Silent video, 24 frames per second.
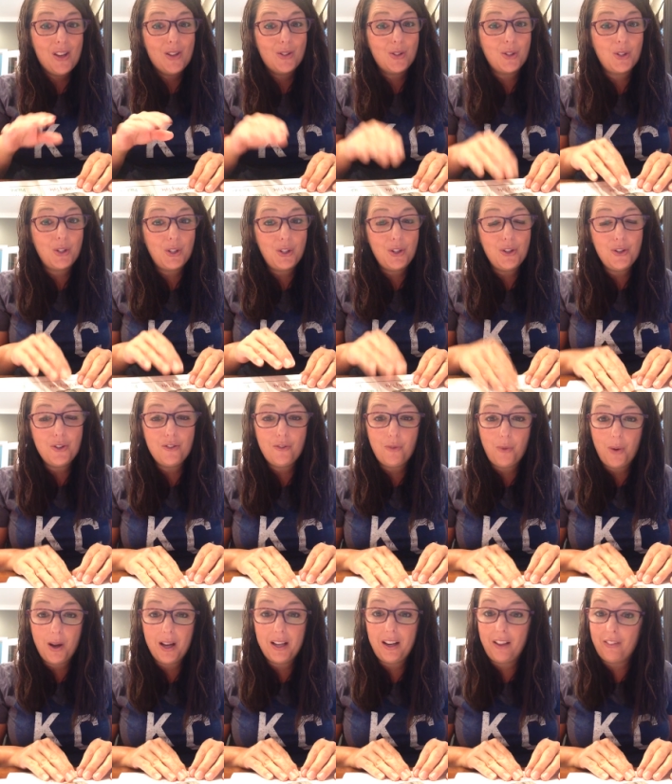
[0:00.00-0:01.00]
So you've
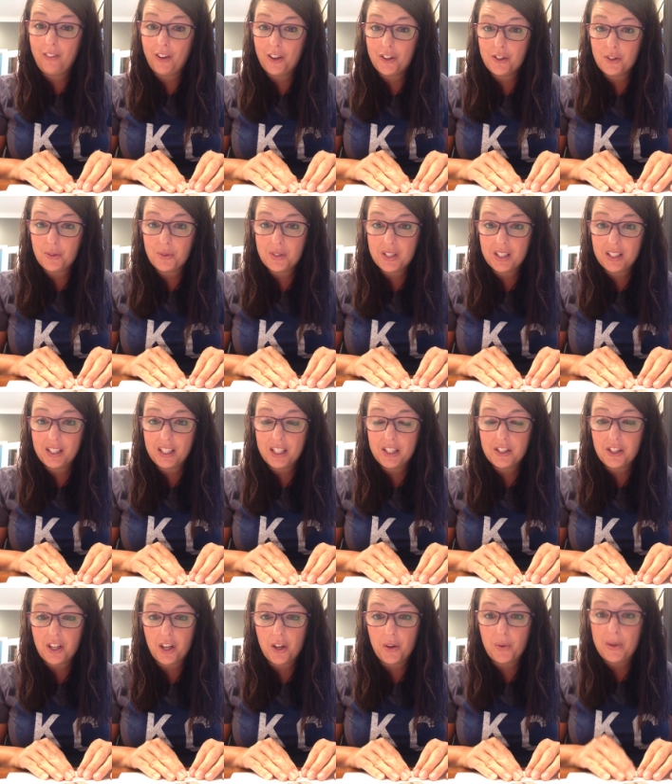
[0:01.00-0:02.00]
won a large
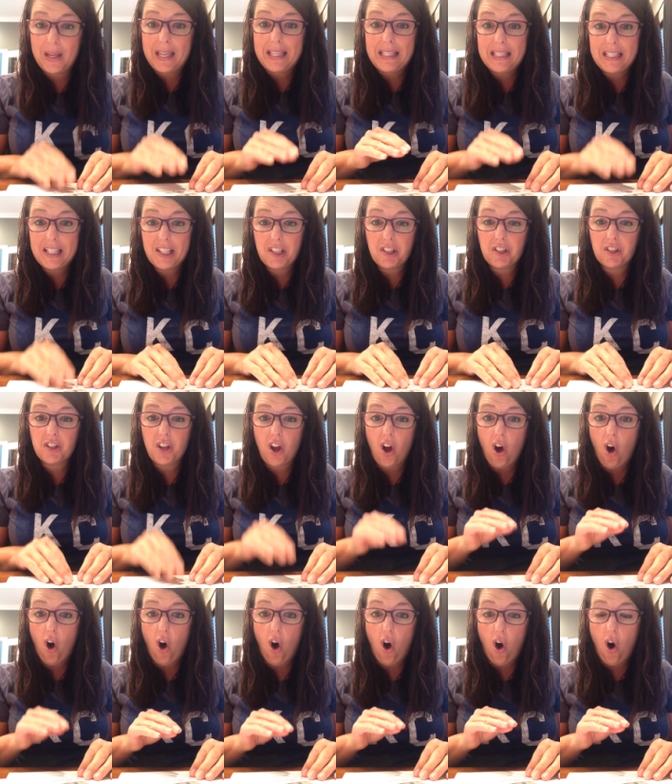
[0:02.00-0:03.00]
utility tote in addition to
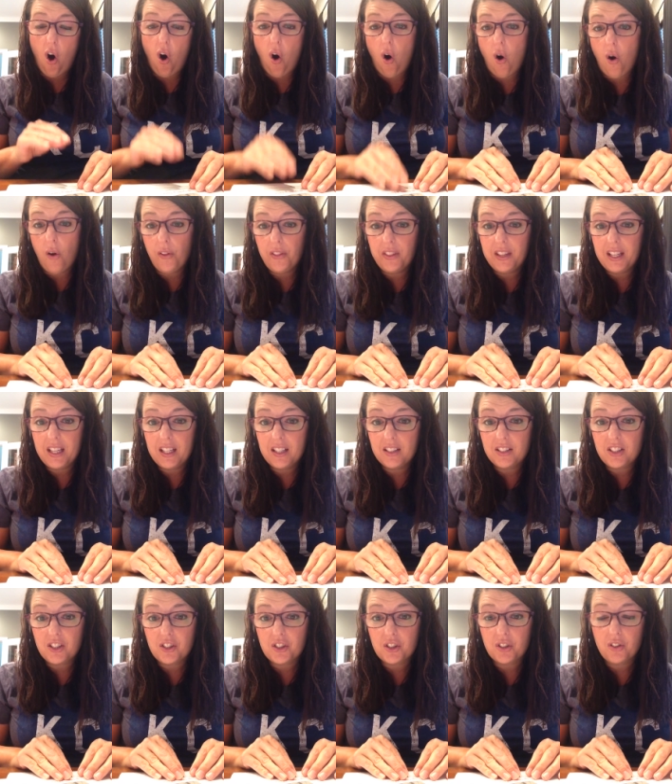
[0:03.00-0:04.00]
all the
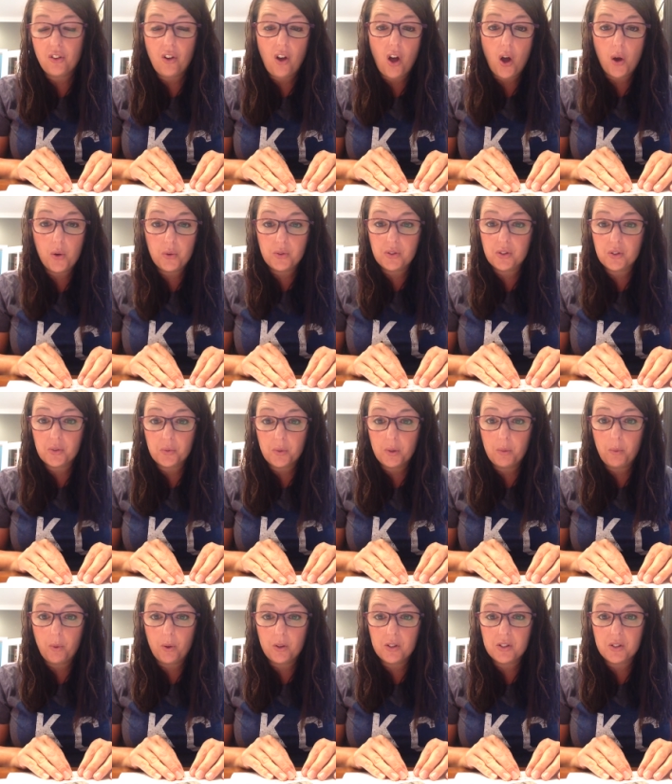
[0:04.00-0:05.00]
additional hostess
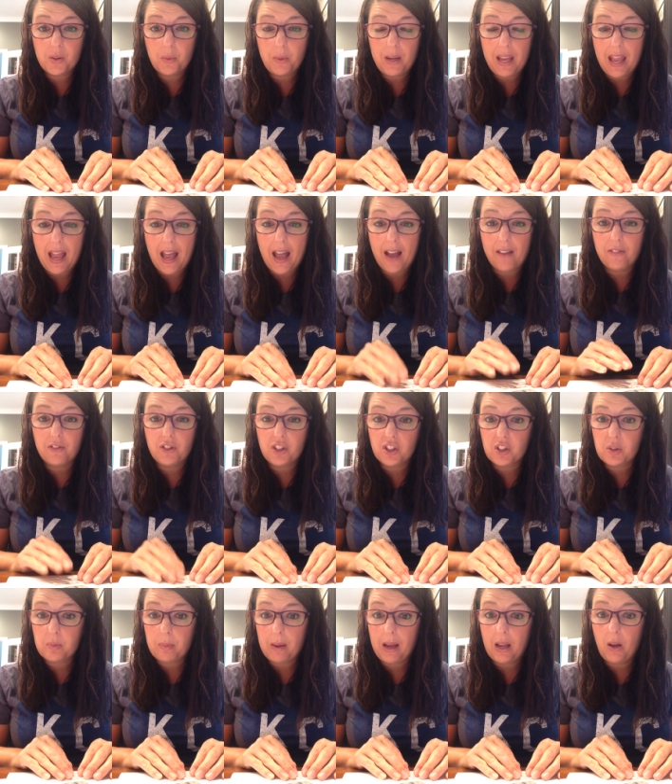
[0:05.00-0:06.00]
rewards that we have
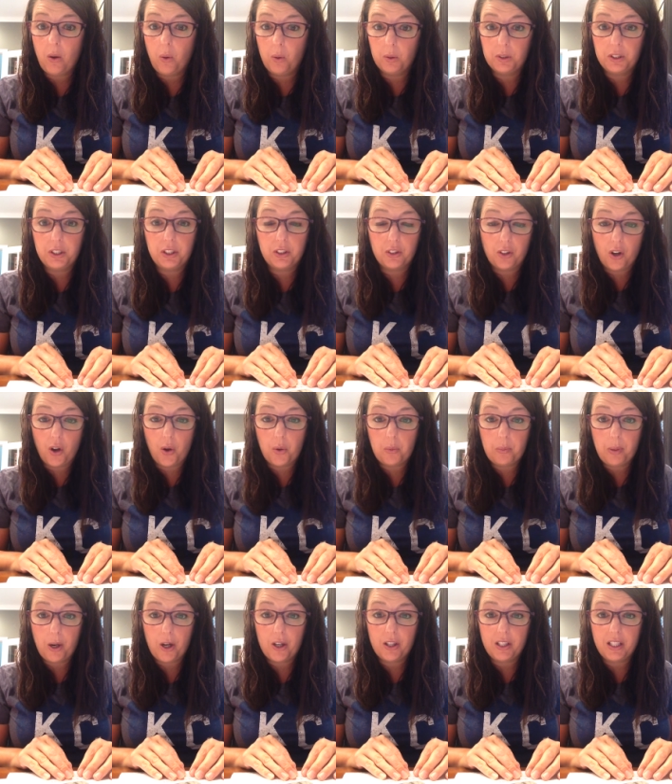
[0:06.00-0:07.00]
just by holding your
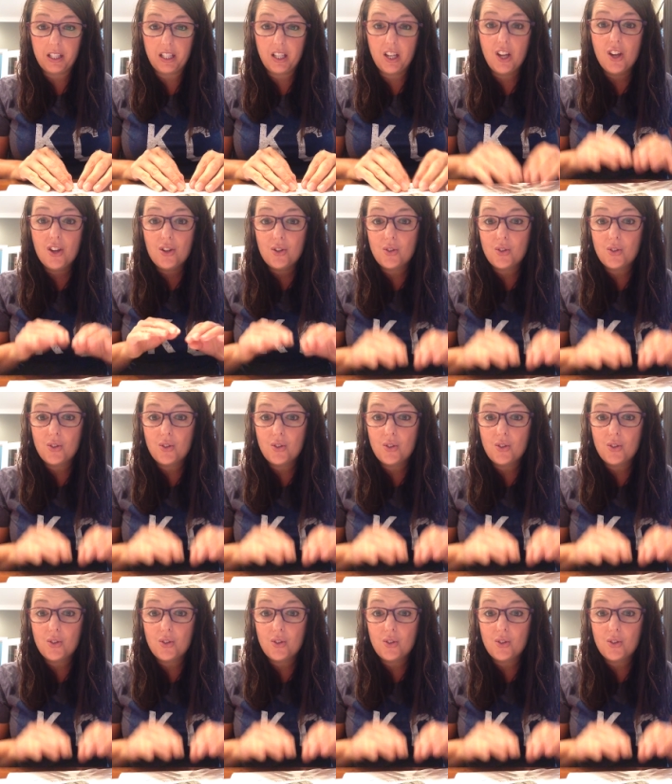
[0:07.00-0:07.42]
own party.